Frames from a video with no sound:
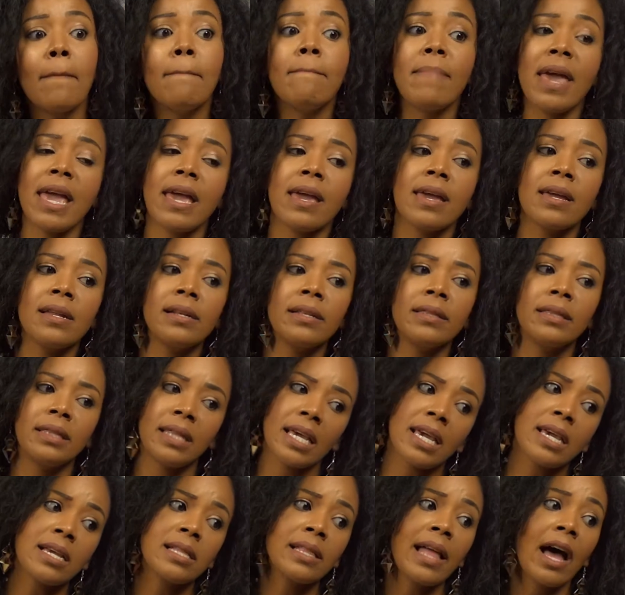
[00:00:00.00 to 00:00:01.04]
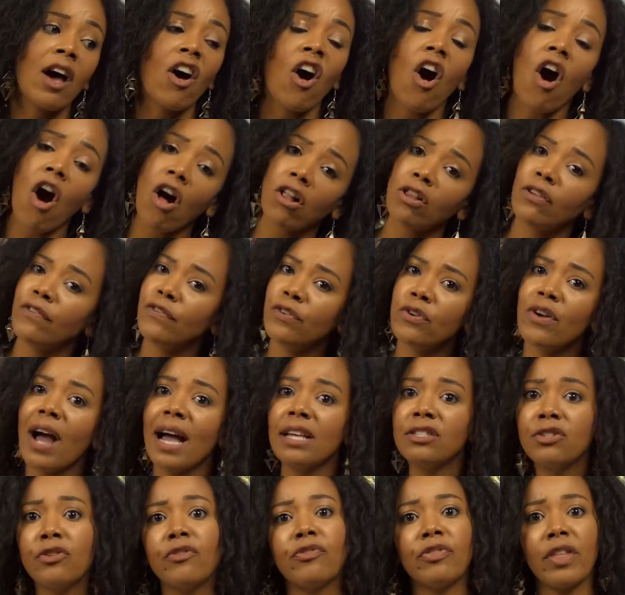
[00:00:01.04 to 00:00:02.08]
the main thing that all of you
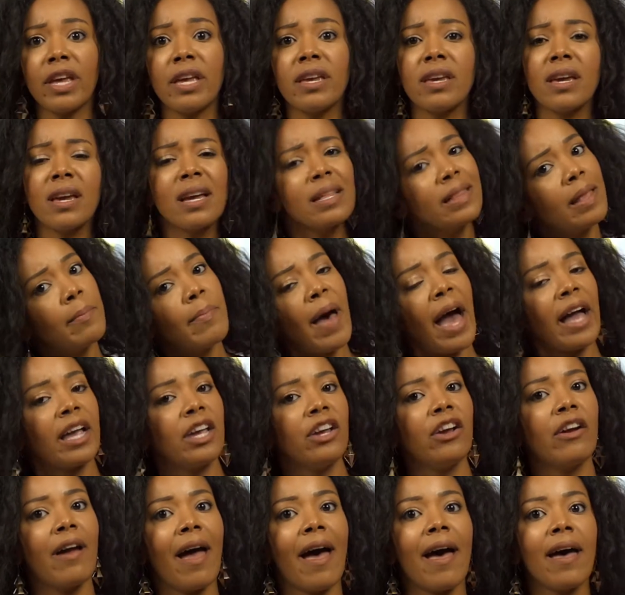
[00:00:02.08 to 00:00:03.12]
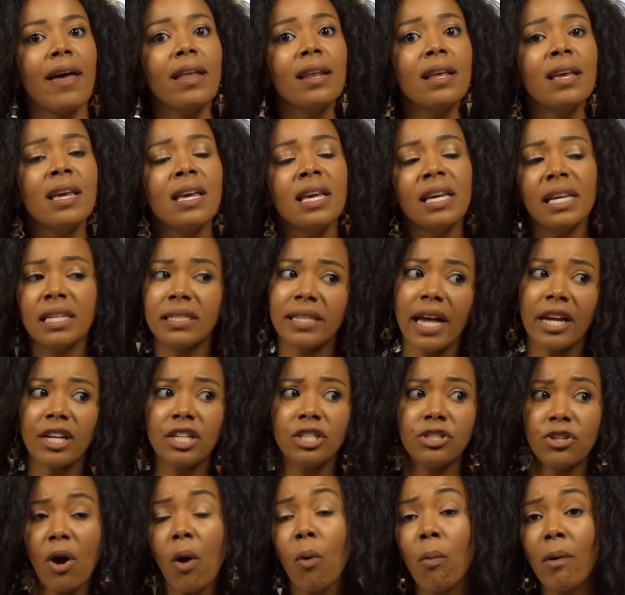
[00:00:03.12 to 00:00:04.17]
guys are thinking in the back of your head is that
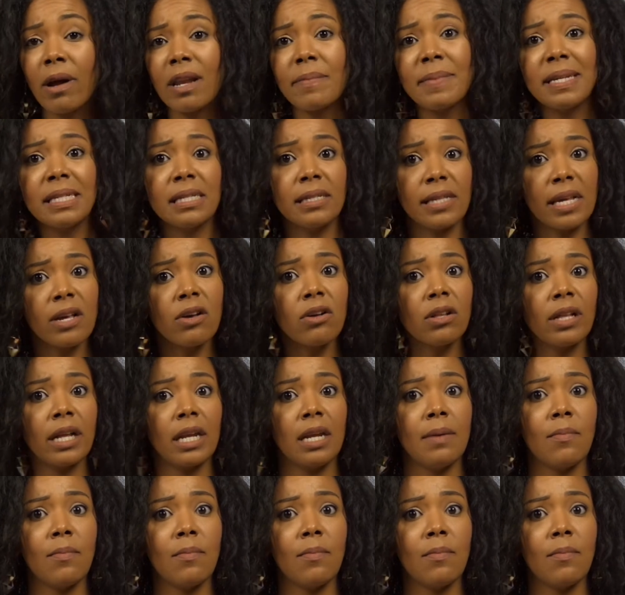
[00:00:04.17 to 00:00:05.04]
you don't want to be single